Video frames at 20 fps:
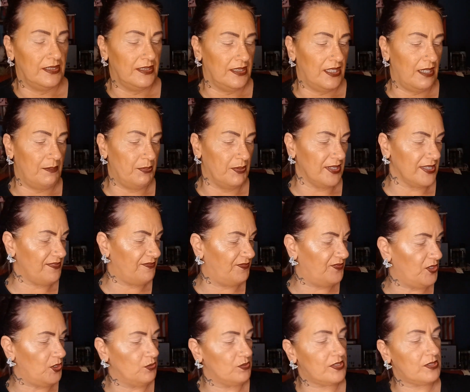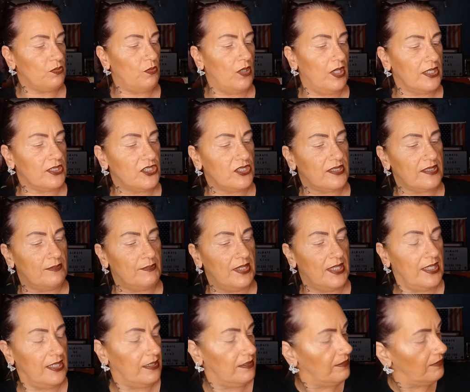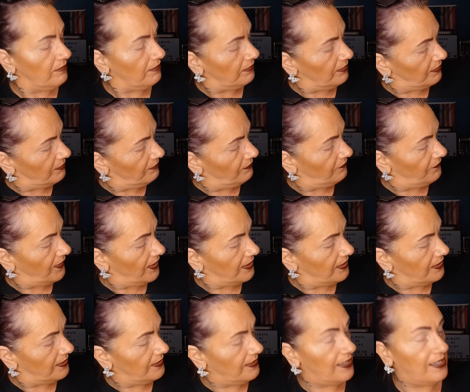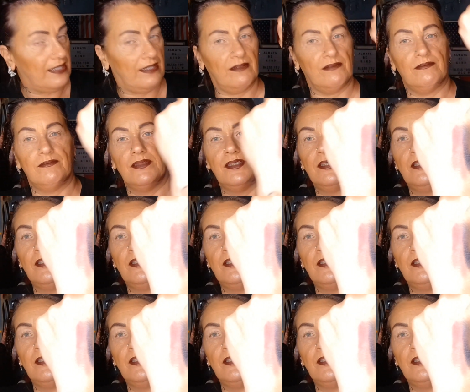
I put a few swatches on my hand. They're a little faded now